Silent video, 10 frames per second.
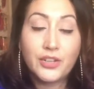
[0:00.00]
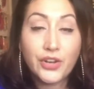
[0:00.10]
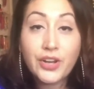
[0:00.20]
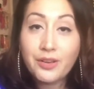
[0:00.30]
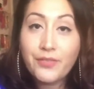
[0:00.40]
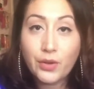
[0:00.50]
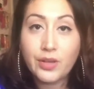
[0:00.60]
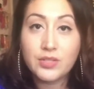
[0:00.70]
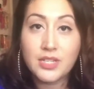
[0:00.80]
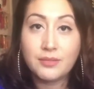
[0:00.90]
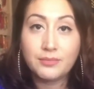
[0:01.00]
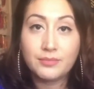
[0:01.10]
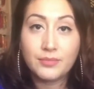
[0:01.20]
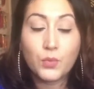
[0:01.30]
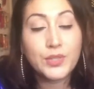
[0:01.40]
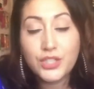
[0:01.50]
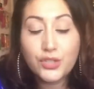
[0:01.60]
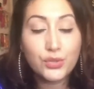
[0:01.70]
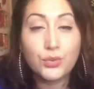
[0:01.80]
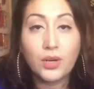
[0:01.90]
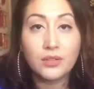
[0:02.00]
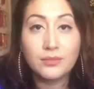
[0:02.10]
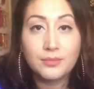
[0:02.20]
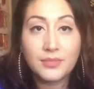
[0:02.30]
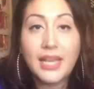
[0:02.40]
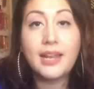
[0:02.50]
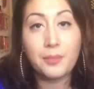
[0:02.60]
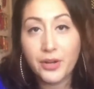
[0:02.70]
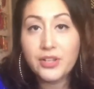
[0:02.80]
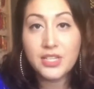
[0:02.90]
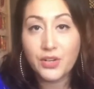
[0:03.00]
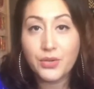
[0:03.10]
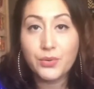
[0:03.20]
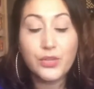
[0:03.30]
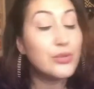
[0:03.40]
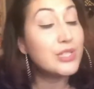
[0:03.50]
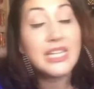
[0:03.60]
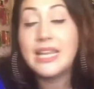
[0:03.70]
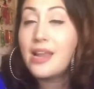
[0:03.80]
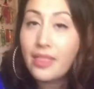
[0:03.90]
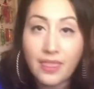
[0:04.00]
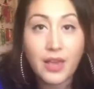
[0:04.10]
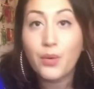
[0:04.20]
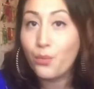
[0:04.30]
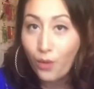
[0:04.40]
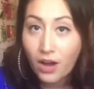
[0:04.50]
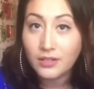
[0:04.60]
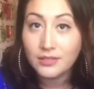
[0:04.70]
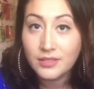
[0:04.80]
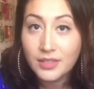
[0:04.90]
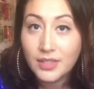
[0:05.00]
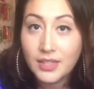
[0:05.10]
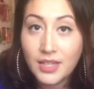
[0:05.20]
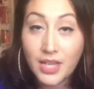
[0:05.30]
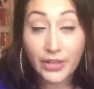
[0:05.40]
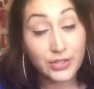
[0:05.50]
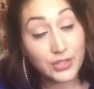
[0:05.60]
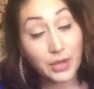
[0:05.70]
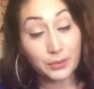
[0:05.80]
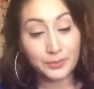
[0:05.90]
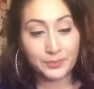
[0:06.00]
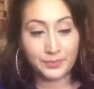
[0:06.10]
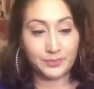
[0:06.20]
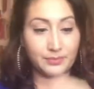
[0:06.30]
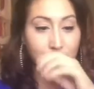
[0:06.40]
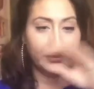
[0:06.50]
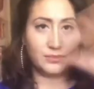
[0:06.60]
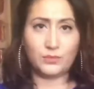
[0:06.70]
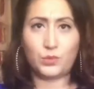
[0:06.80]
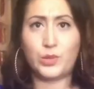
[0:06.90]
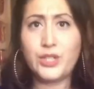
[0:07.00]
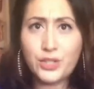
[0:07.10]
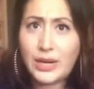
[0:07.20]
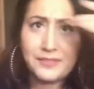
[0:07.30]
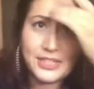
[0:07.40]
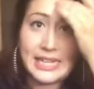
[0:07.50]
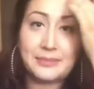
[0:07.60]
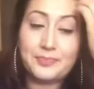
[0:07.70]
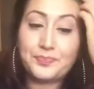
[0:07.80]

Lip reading: you're gonna feel guilty. What did you do wrong? And I'm here to tell you, you did nothing wrong. So what do you do after that?